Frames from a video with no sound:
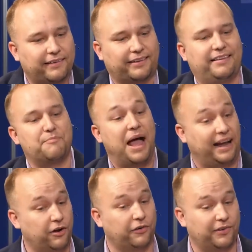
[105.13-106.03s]
to take a step
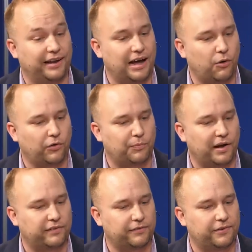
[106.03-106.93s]
back and understand how
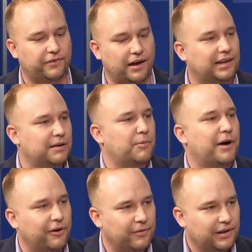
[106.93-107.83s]
responsive design came
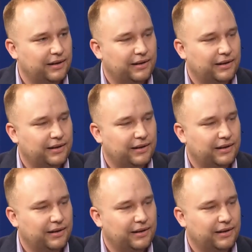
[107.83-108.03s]
about.